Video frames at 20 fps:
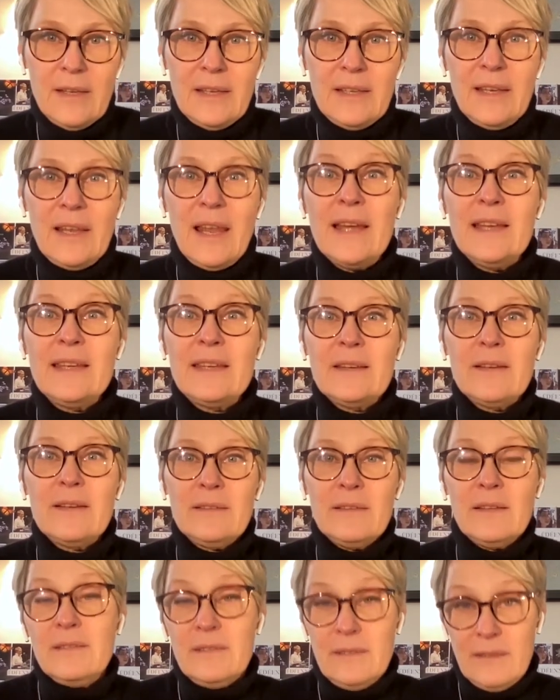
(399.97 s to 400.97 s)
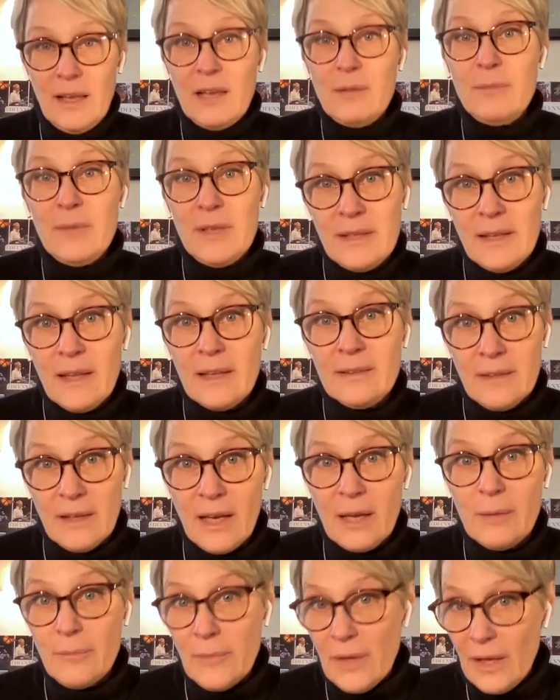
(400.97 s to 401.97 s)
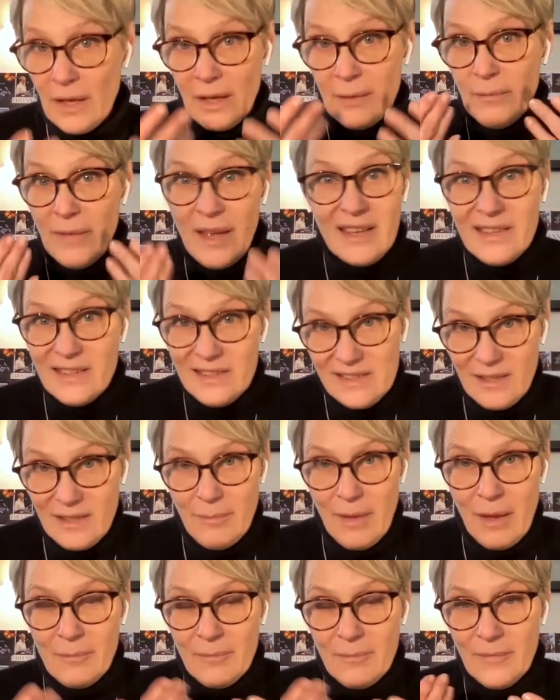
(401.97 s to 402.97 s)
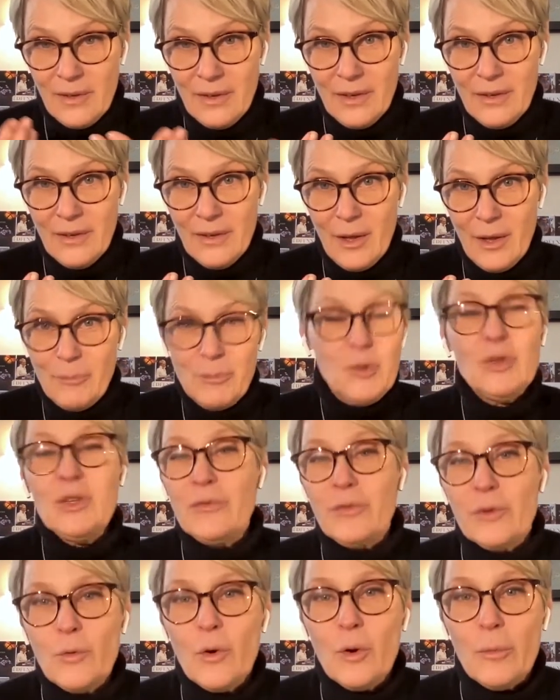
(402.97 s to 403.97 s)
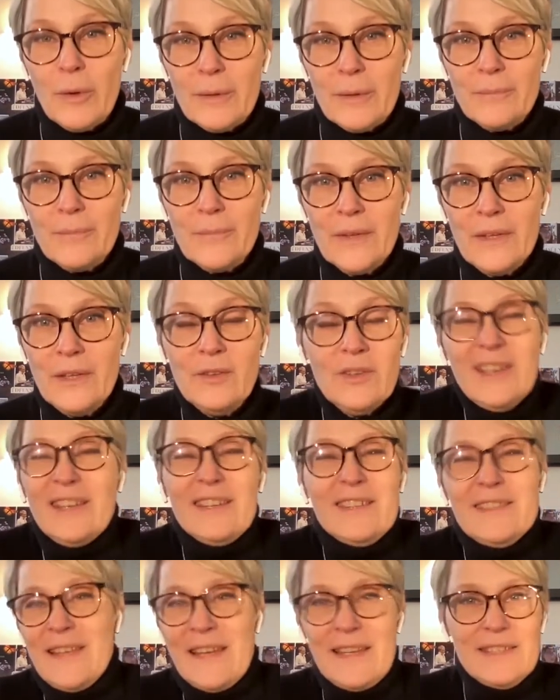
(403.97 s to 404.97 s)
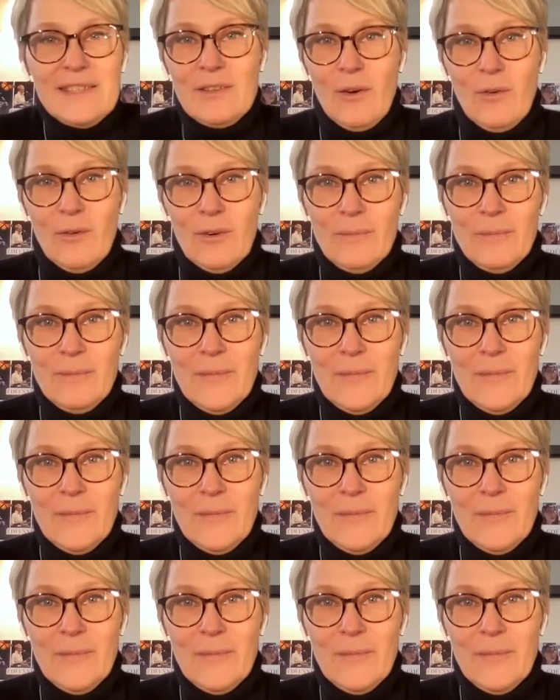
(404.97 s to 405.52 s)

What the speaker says: like, tell me that I'm handsome, I'm a beautiful woman. You cannot say so.